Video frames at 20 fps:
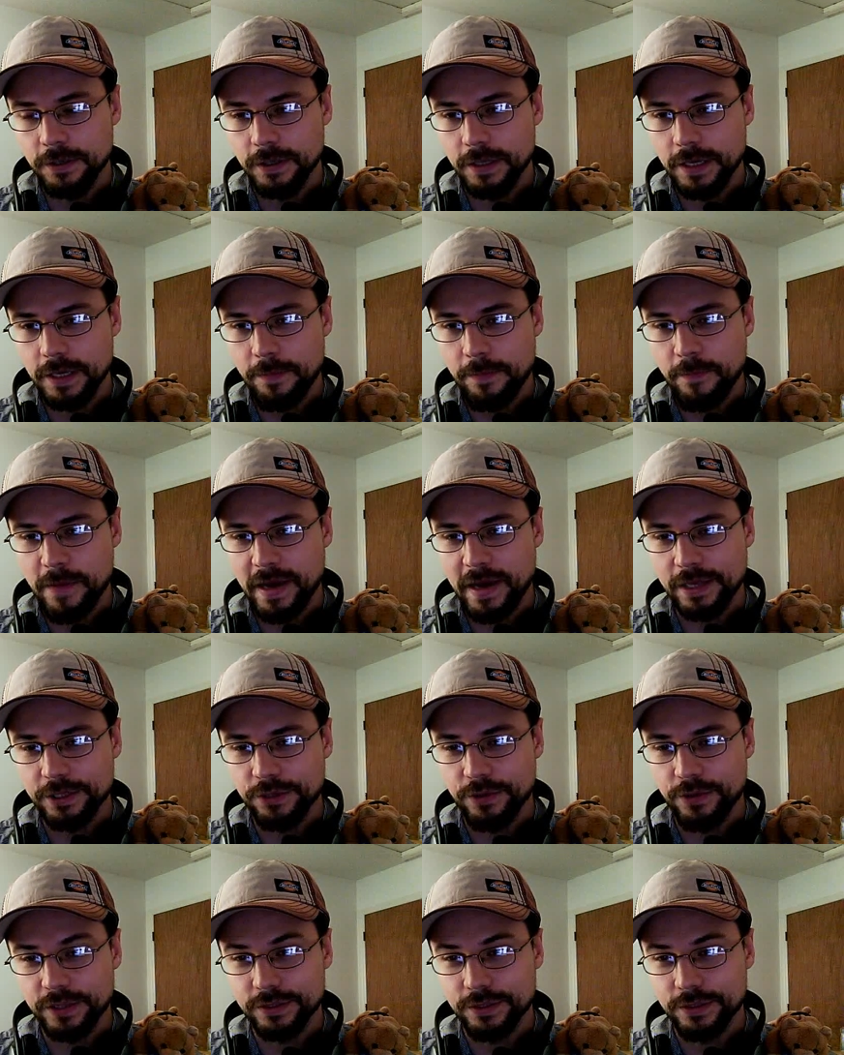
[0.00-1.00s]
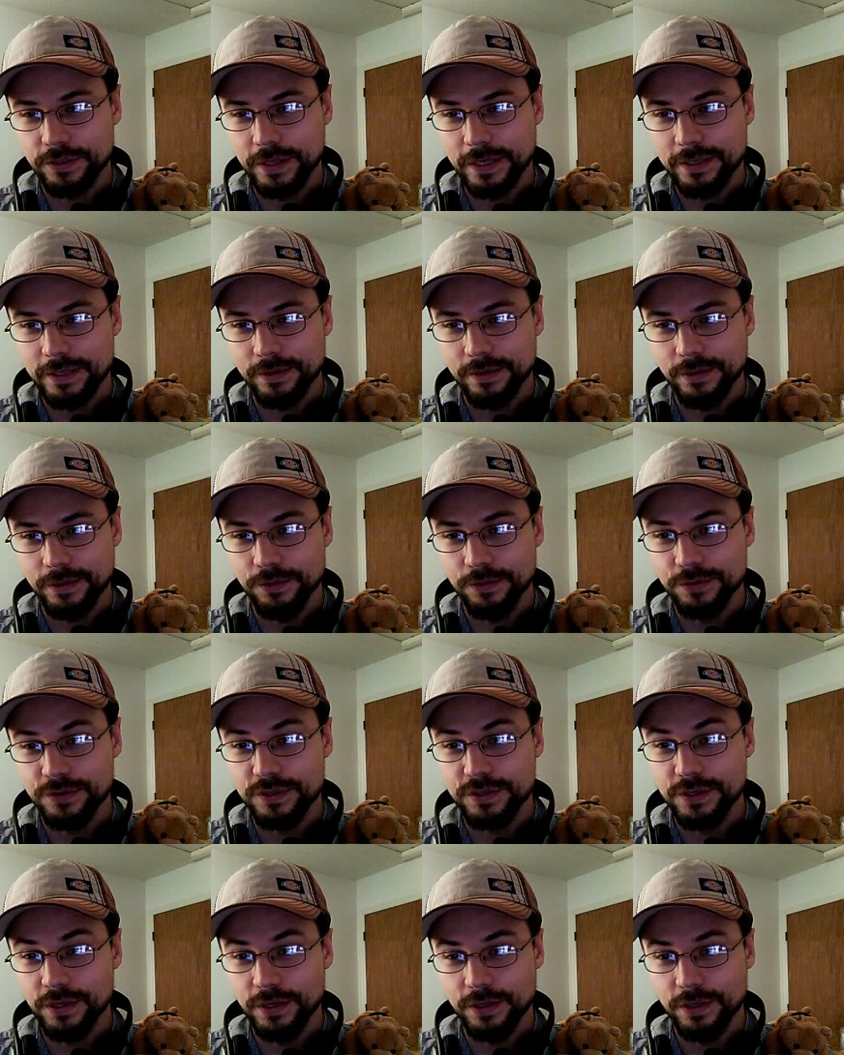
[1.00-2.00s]
a mining director that you
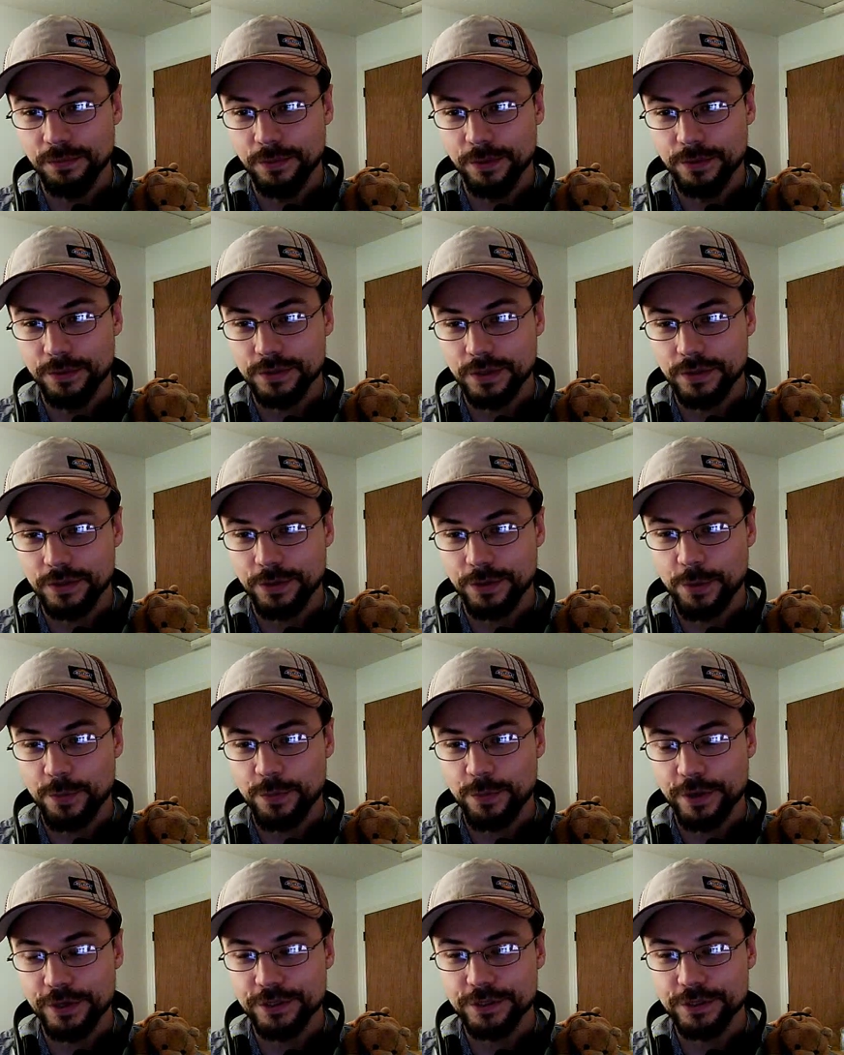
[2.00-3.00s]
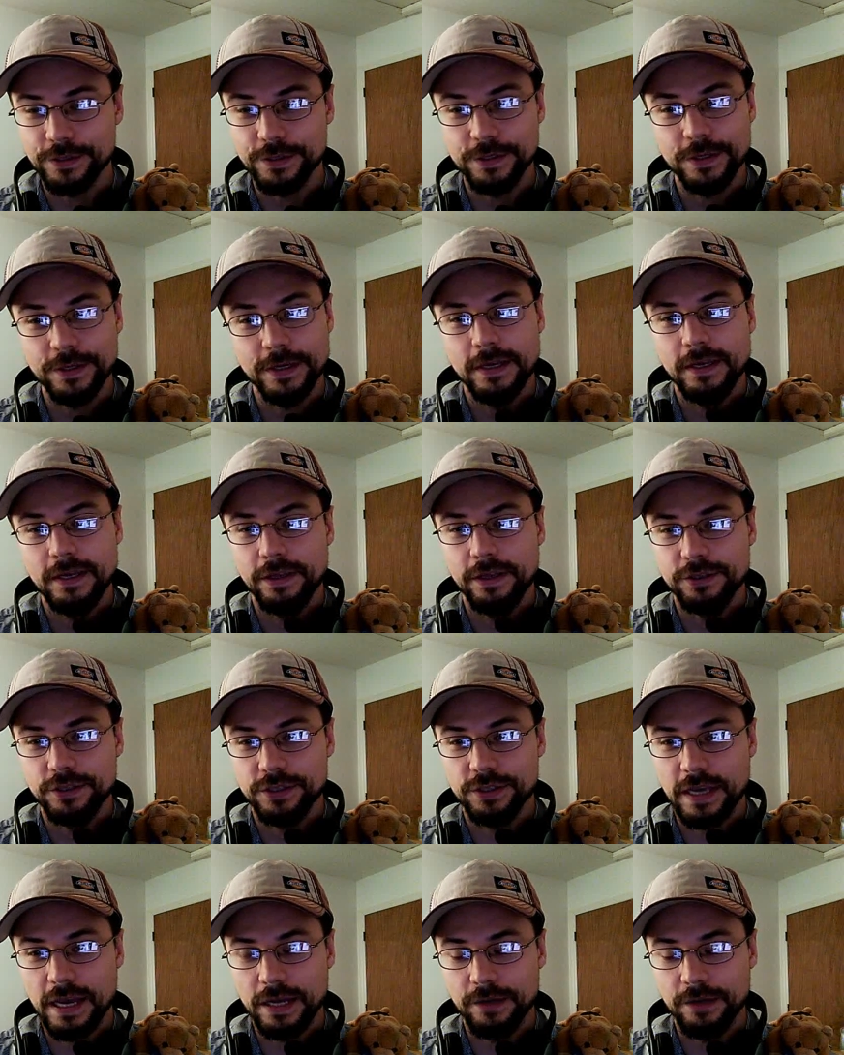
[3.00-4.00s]
see in most other corporations that
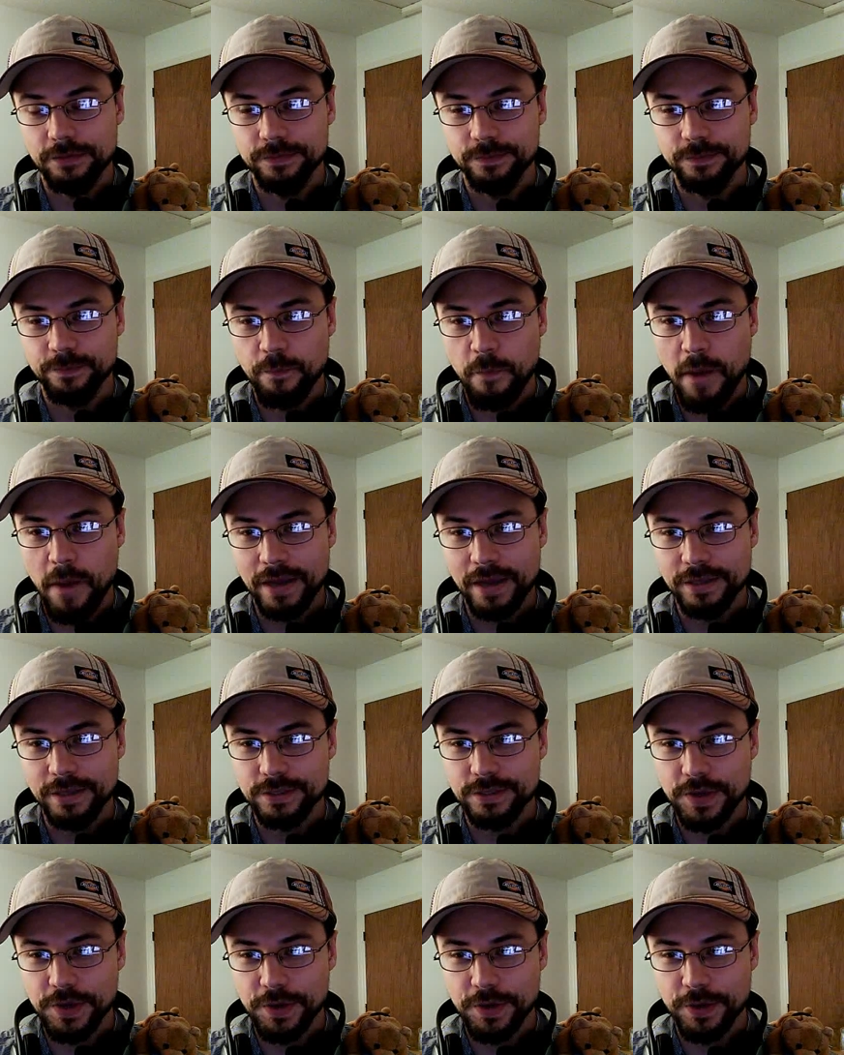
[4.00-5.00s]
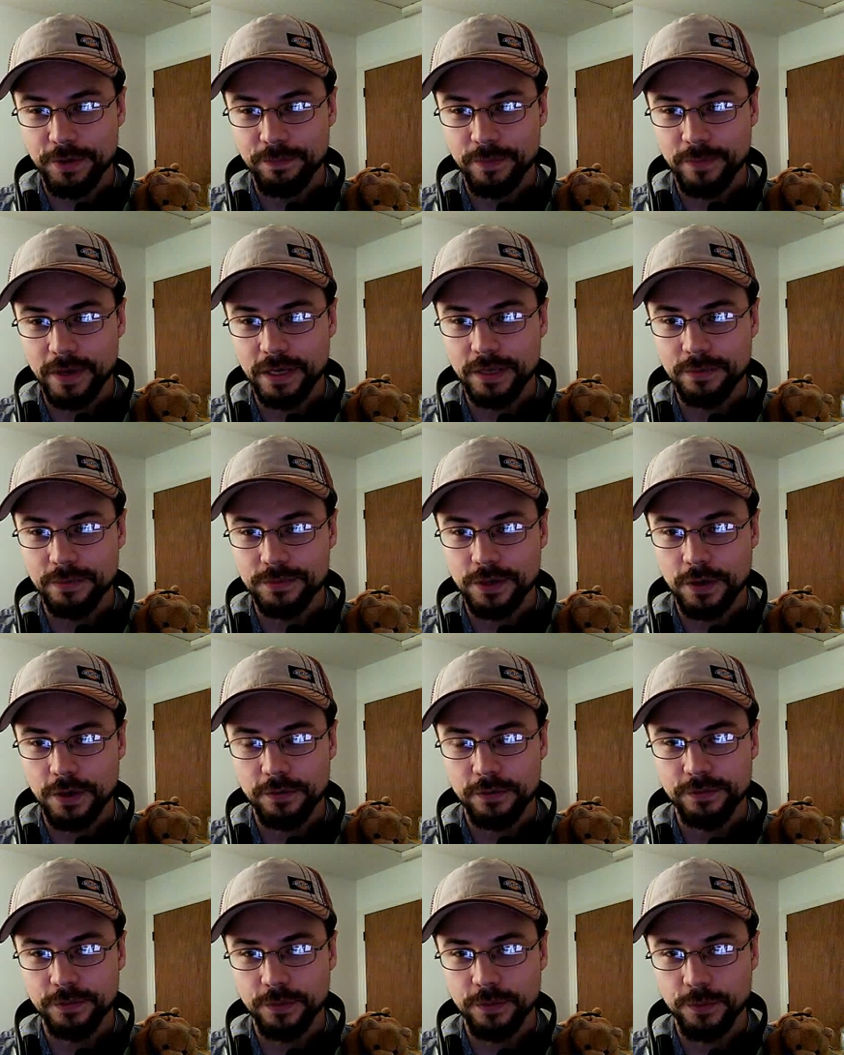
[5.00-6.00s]
just kind of mines there by
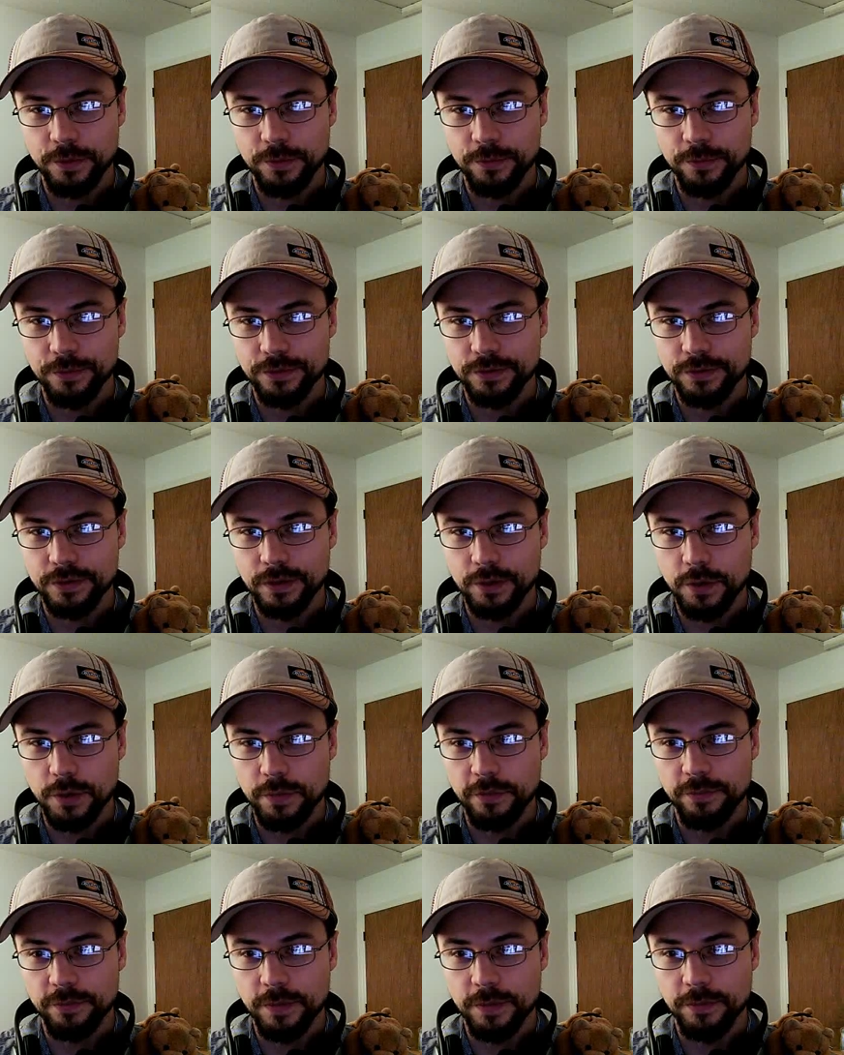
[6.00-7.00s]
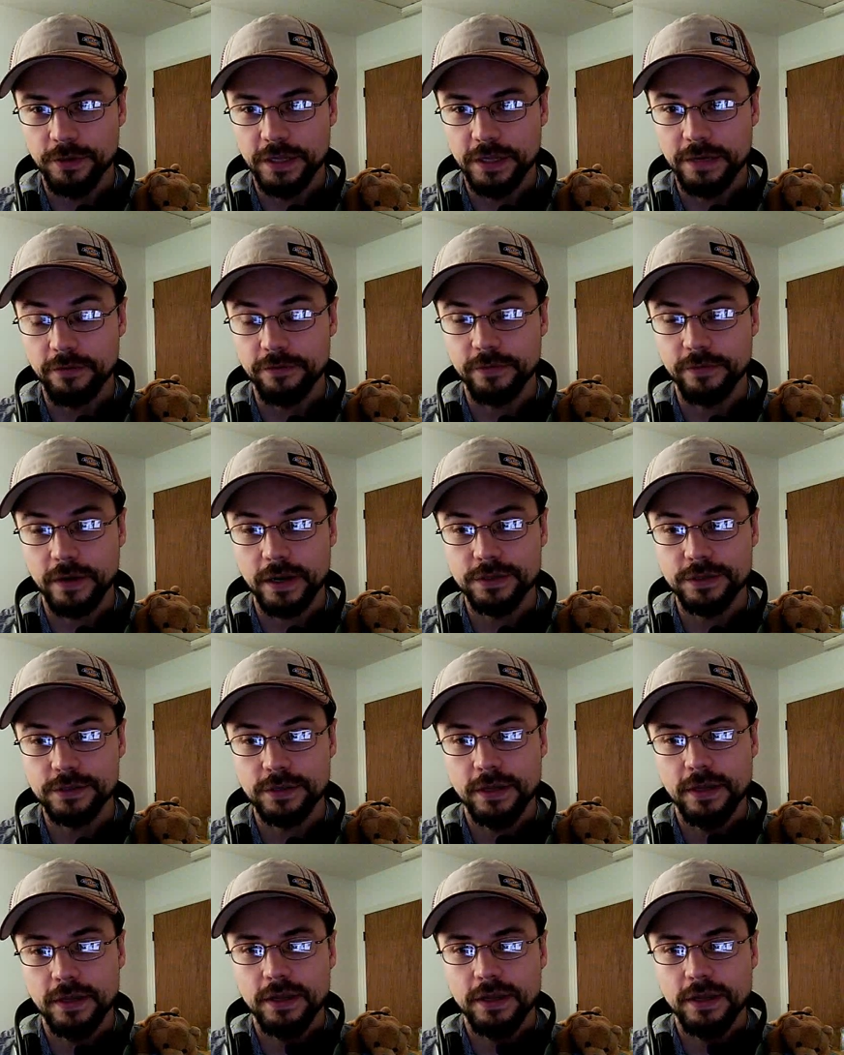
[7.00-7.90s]
himself or with a group of people and never fights.